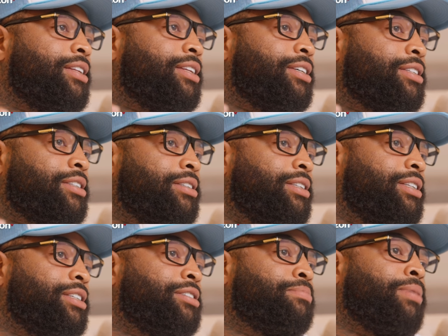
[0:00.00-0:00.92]
this
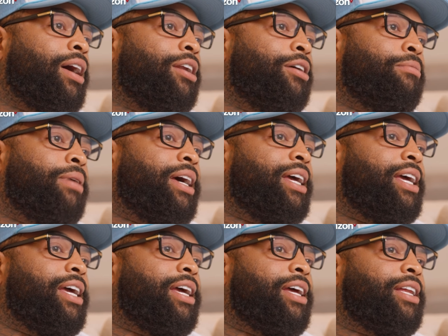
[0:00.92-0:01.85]
spot on my
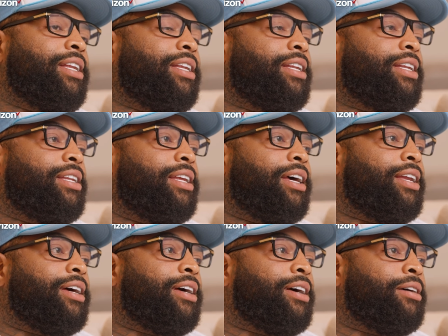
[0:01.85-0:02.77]
head
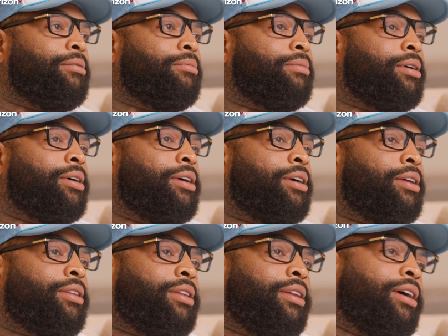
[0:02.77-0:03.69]
that
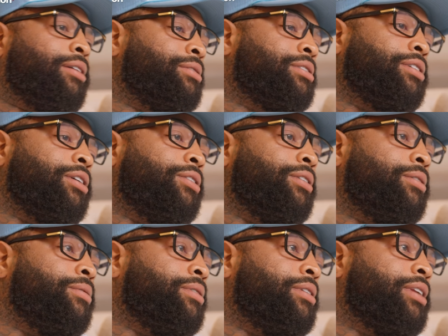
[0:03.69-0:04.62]
I was
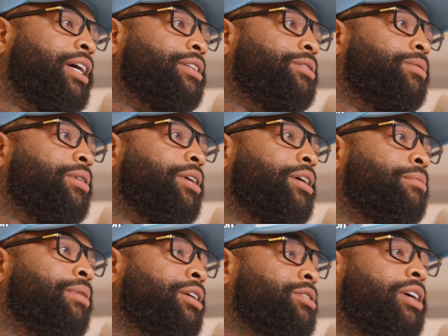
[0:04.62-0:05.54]
told not to worry
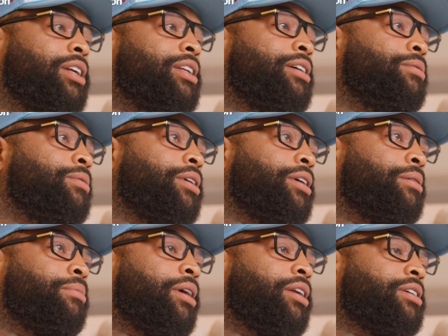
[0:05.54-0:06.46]
about, so I didn't worry
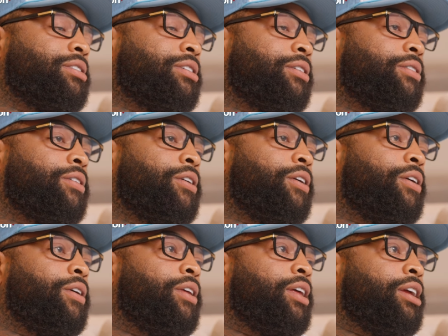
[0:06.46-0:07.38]
about it. So,
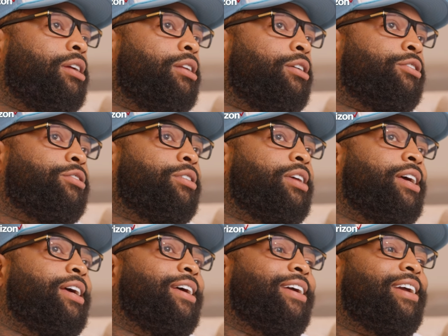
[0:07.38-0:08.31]
you know, so
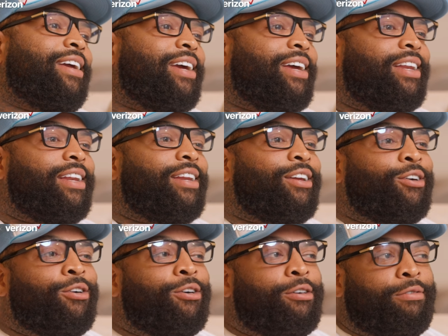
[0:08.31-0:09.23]
then
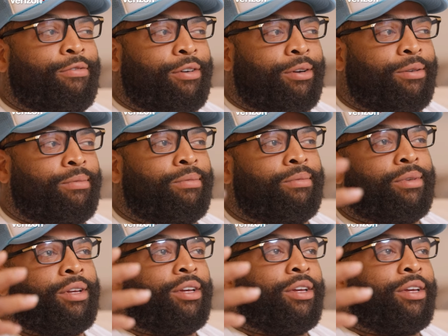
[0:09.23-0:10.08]
going from